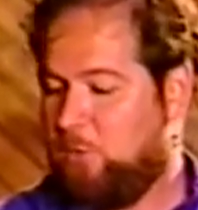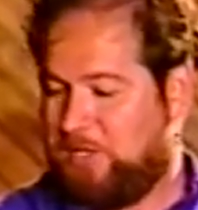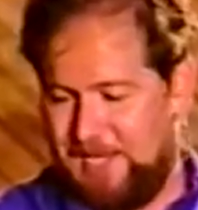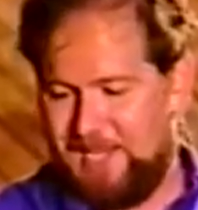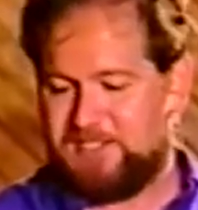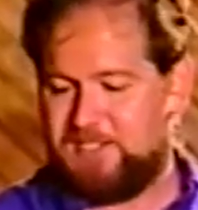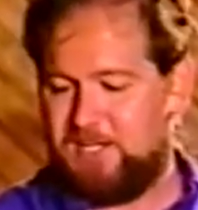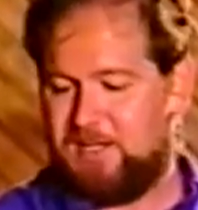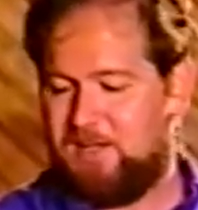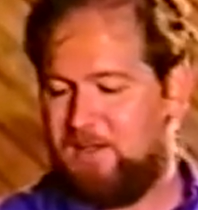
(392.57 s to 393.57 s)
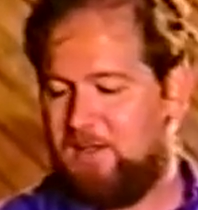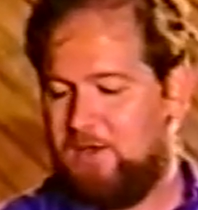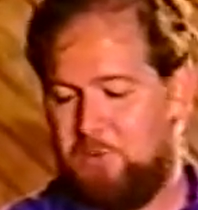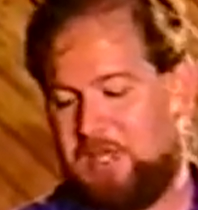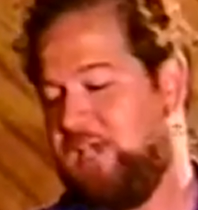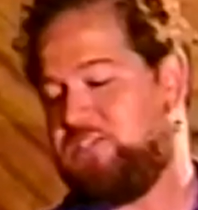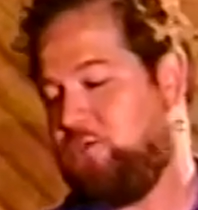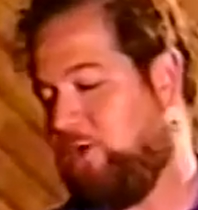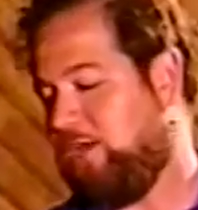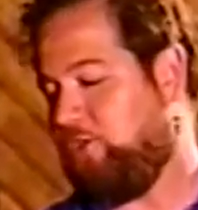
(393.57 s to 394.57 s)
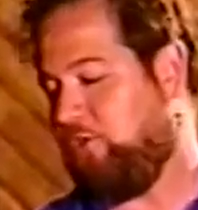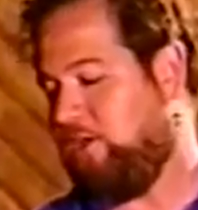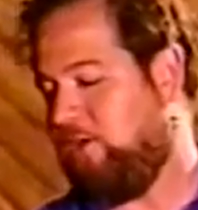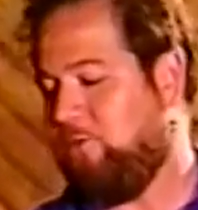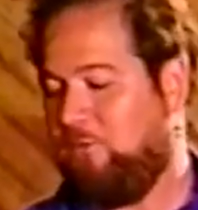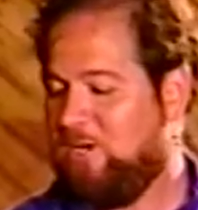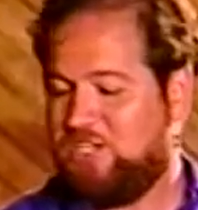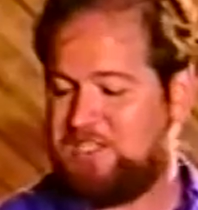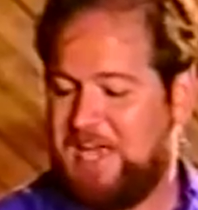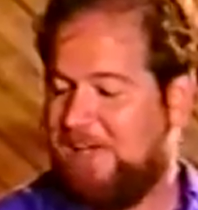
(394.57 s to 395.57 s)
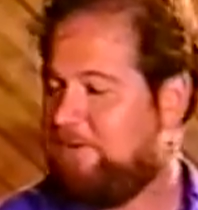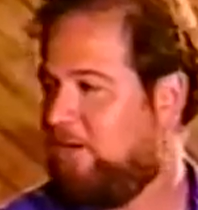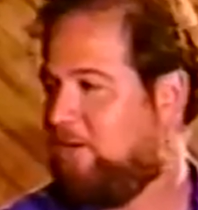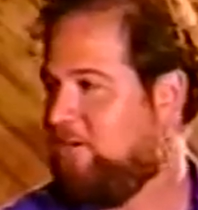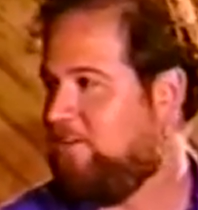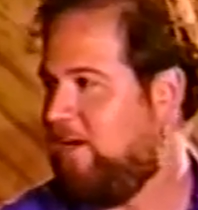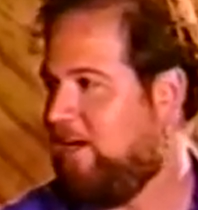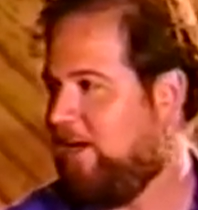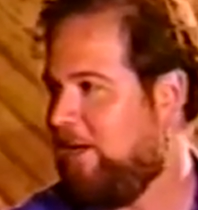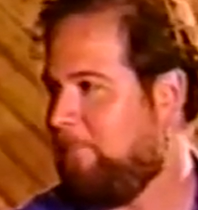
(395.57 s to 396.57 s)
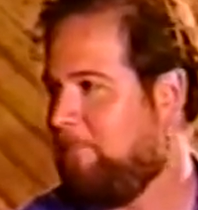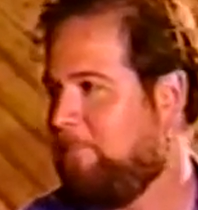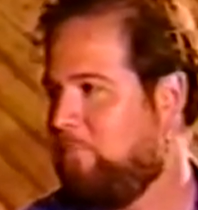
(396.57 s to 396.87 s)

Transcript: We can't sing, we can't do anything, we're just having a good time.